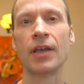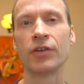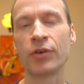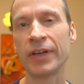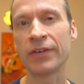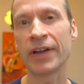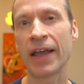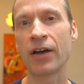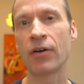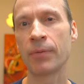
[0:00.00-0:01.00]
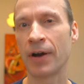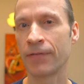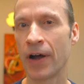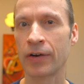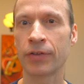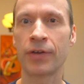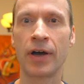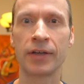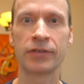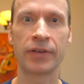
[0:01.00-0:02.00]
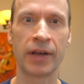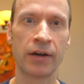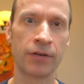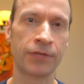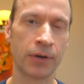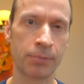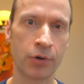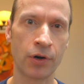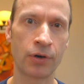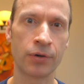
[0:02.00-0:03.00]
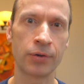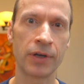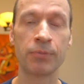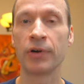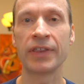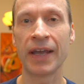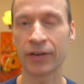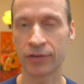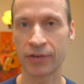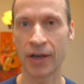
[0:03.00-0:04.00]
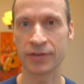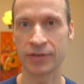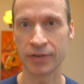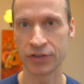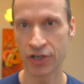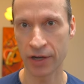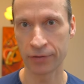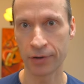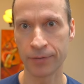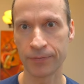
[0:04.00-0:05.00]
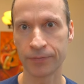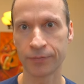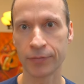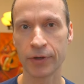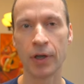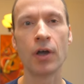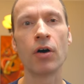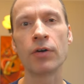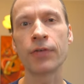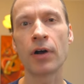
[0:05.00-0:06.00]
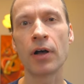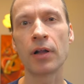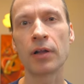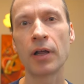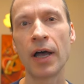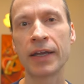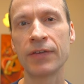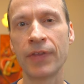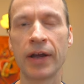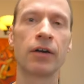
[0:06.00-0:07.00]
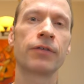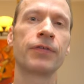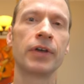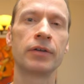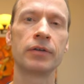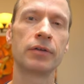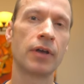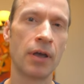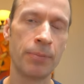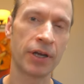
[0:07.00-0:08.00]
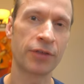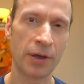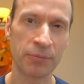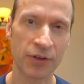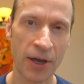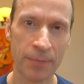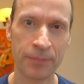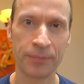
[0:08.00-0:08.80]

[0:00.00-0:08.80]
So here now are my final thoughts on the Airofit PRO and breathing exercises in general. Overall, I give the Airofit a big thumbs up.